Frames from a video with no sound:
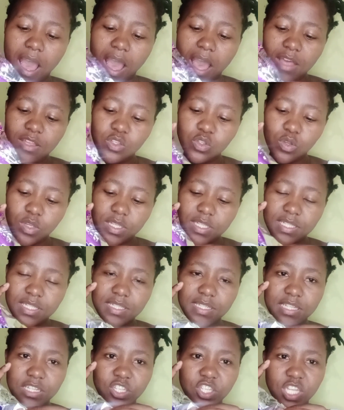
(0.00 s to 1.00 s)
as we
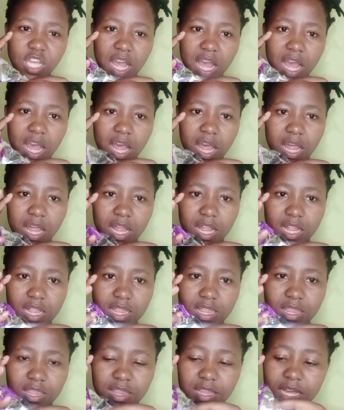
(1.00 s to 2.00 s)
stitch
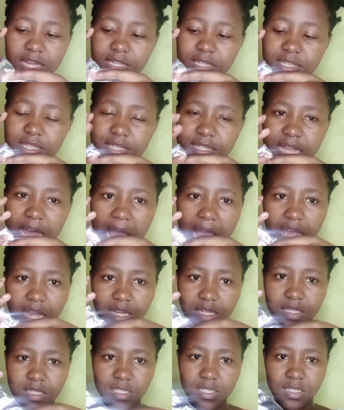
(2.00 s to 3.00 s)
this
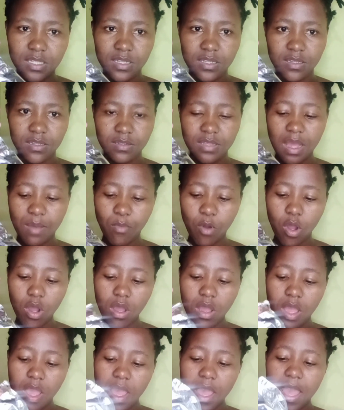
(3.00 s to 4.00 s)
side, yabo.
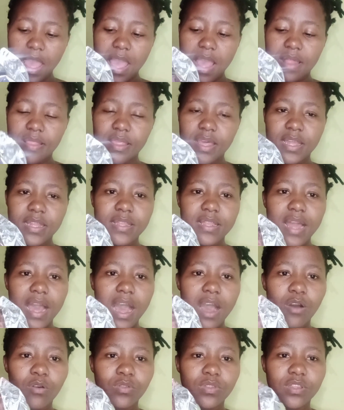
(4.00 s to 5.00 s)
And then
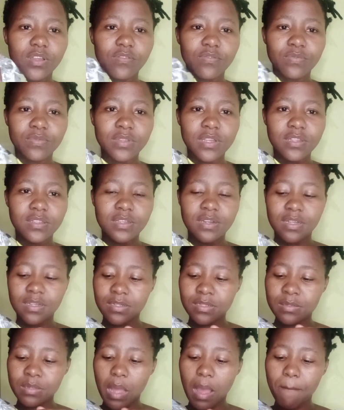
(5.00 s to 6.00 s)
now the
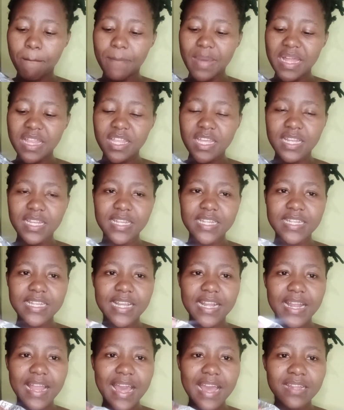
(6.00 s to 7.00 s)
Bartholin
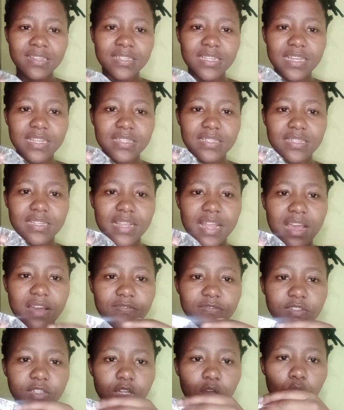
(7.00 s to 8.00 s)
gland is
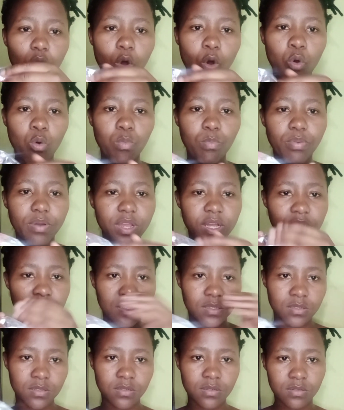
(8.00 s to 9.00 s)
left
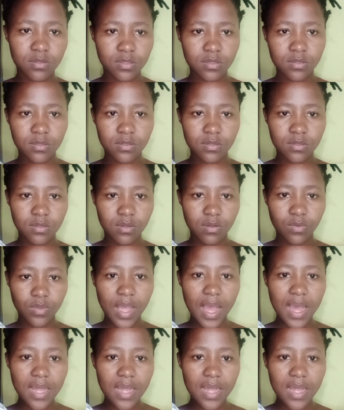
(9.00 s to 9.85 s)
open. You